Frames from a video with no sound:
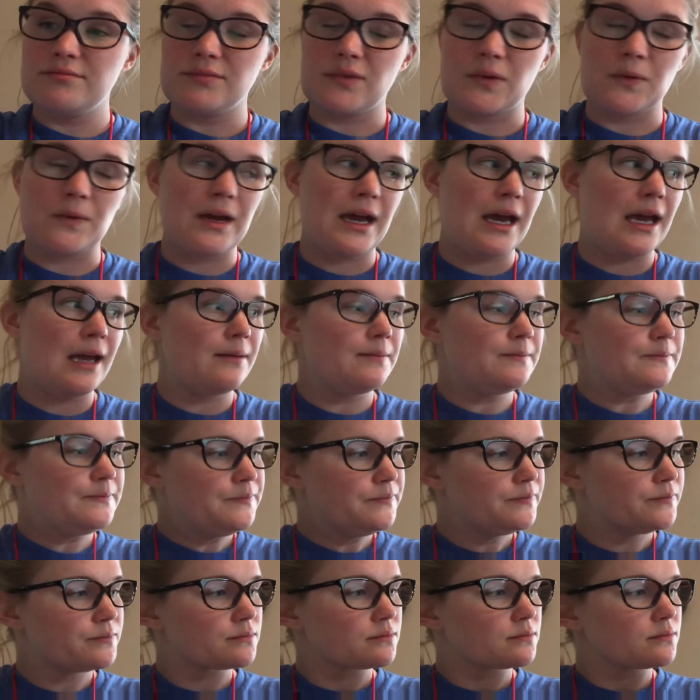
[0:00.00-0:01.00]
okay?
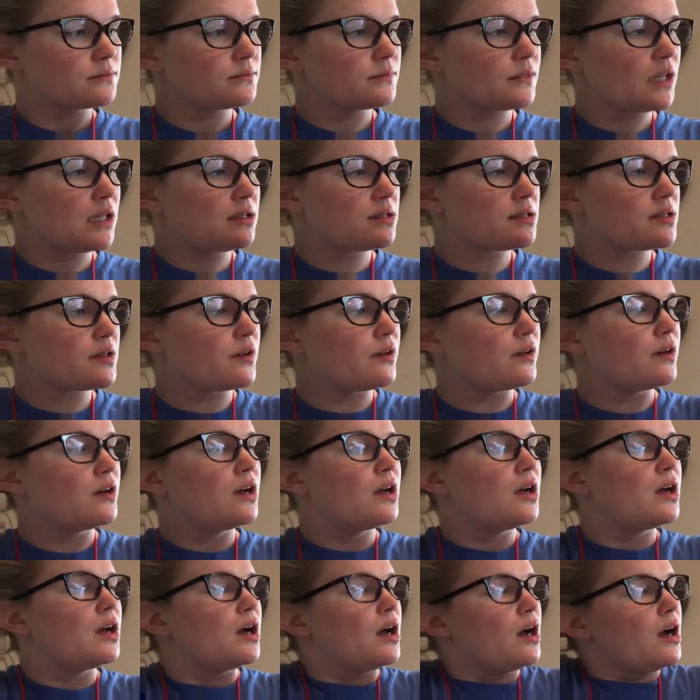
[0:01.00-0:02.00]
So,
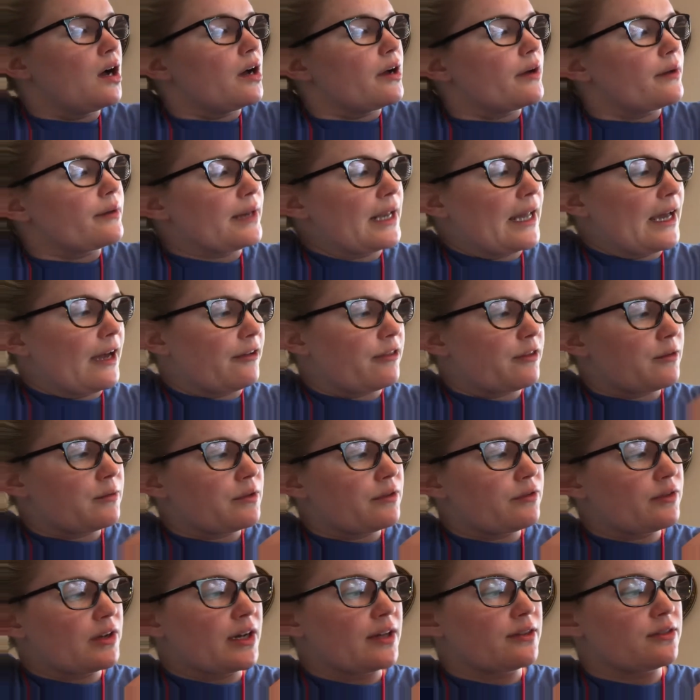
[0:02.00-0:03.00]
now that
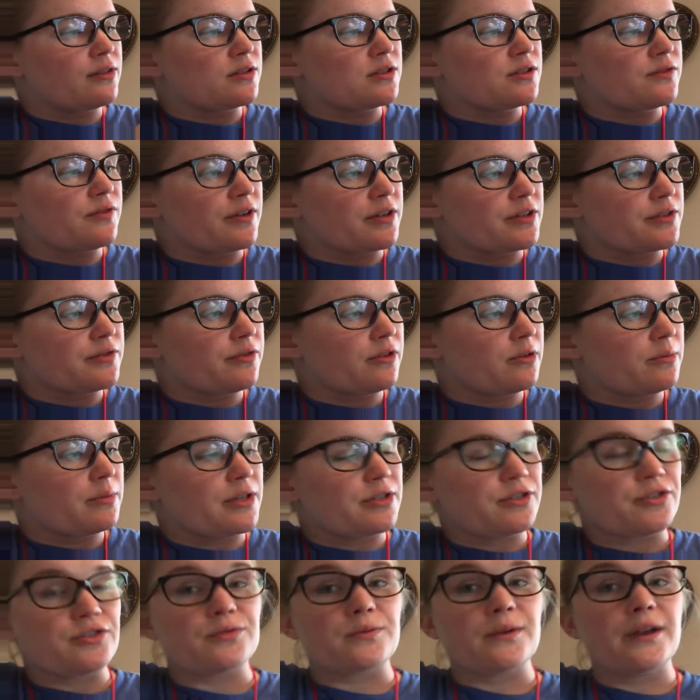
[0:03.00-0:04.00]
we've got those first 4
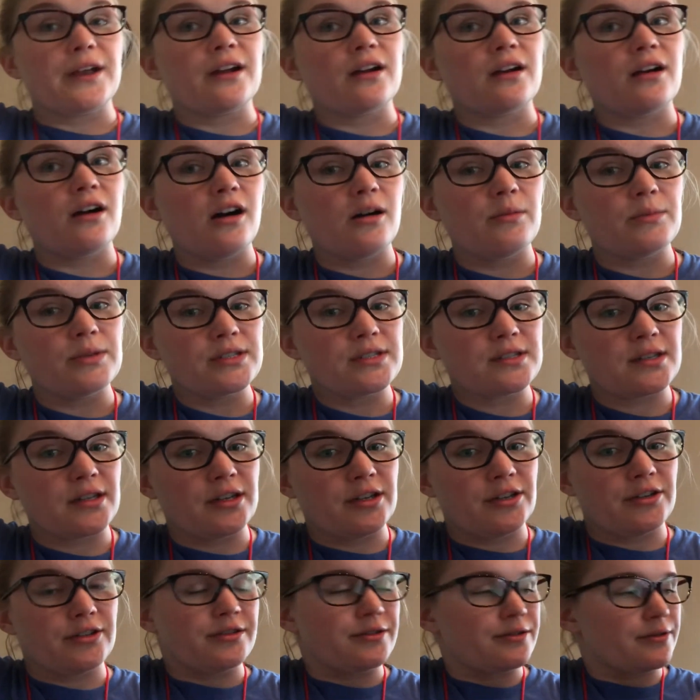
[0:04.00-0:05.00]
measures, we are almost done.
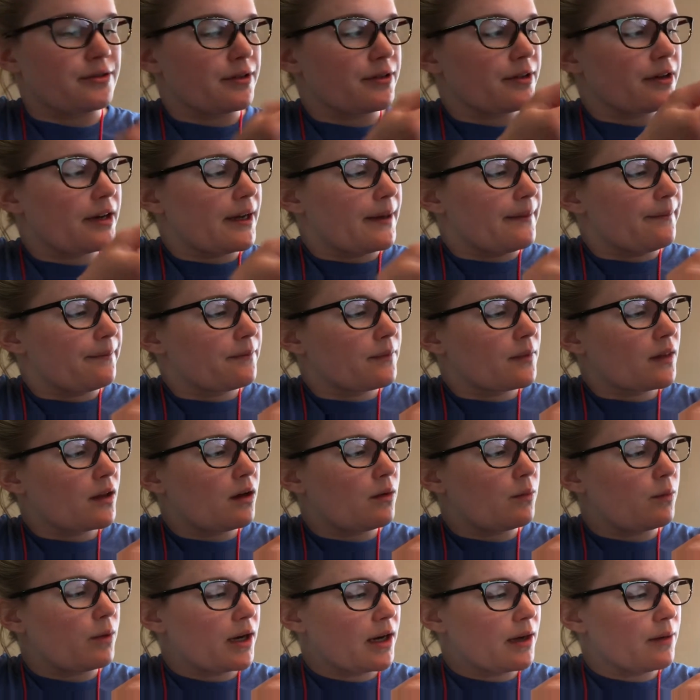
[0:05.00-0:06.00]
You're doing great.
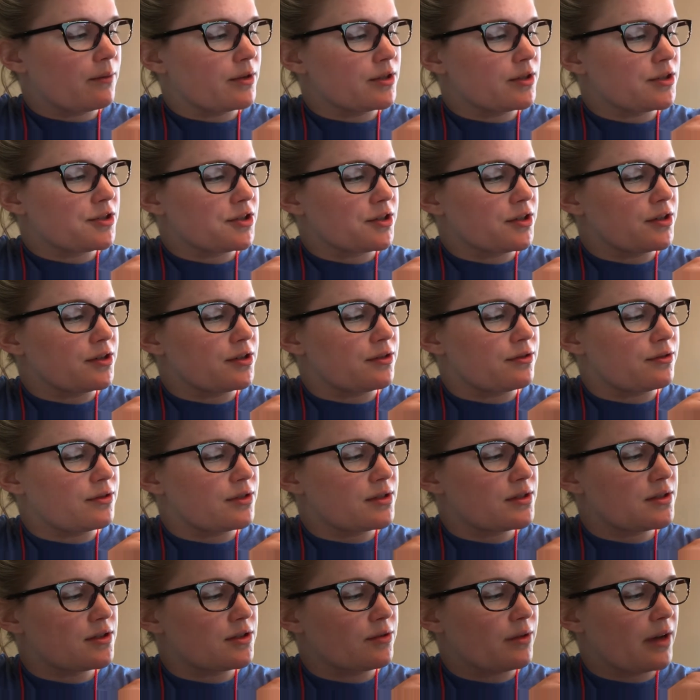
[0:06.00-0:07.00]
What I want you to
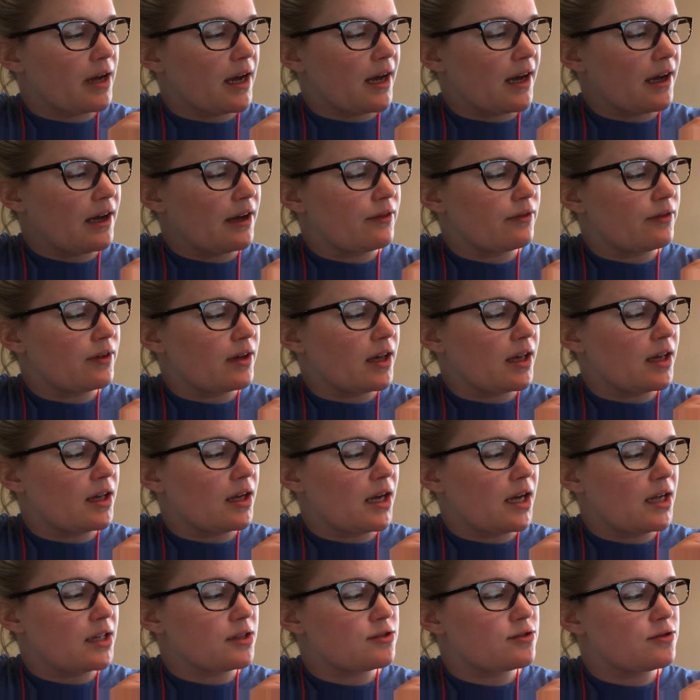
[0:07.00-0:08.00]
notice, you have
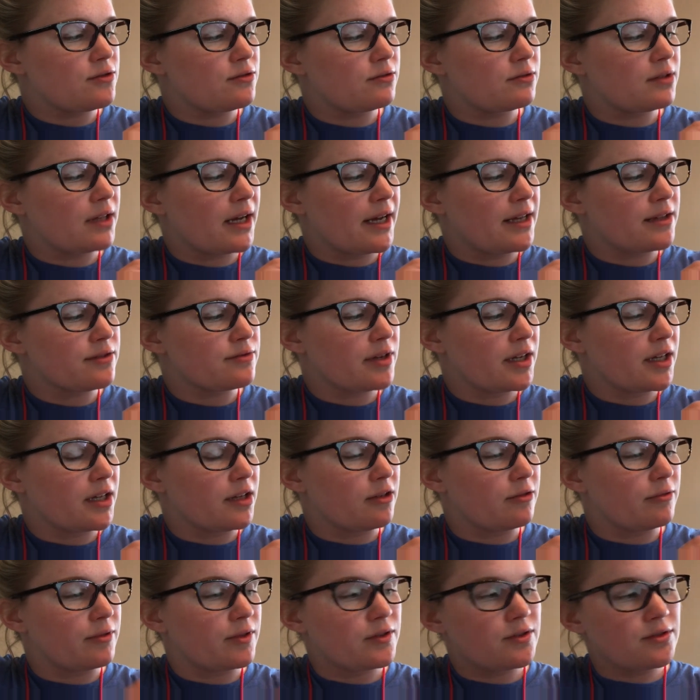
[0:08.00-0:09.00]
2 lines right here
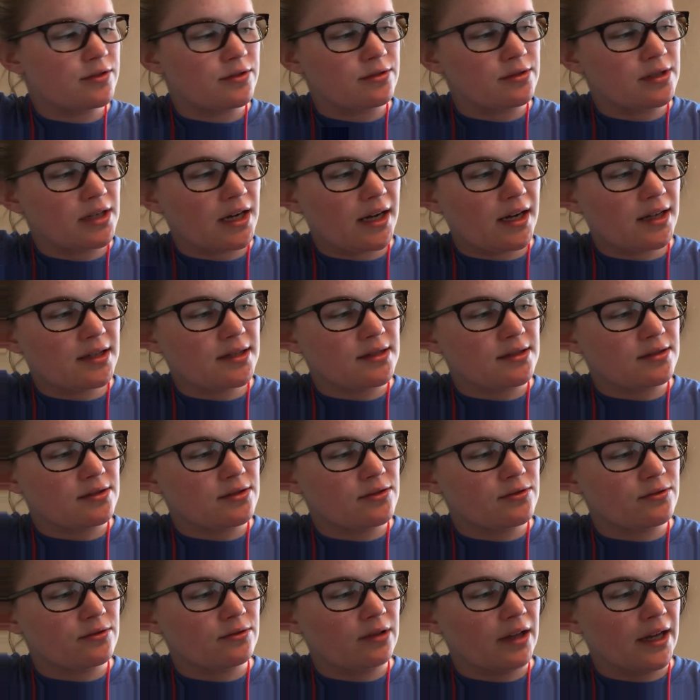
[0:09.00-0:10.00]
with 2 dots and
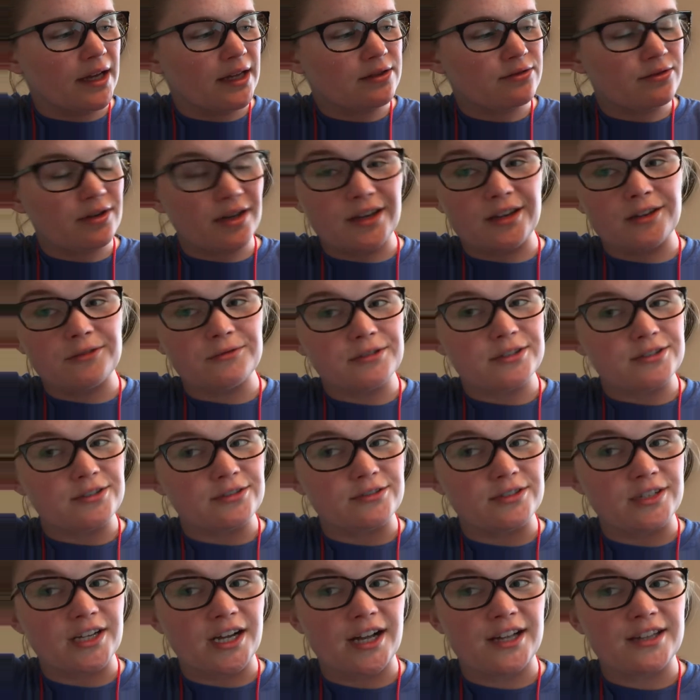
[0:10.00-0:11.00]
2 lines right here with 2
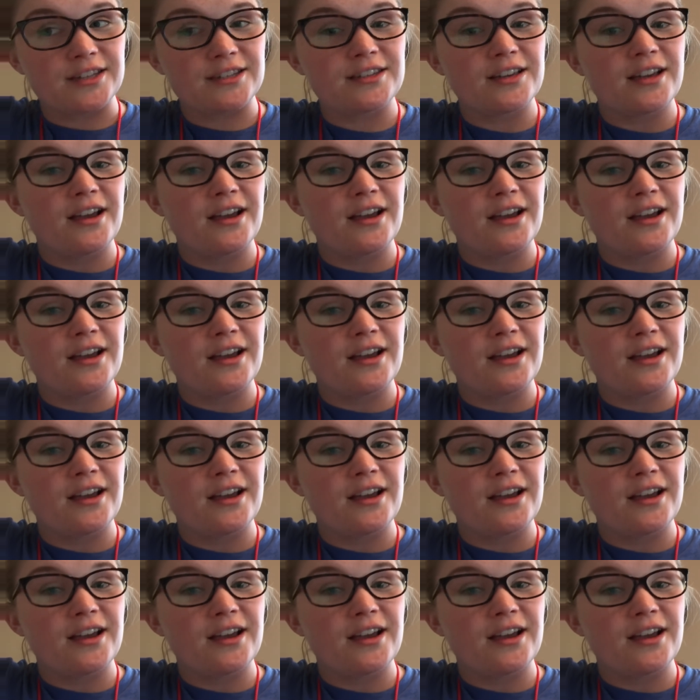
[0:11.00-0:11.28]
dots.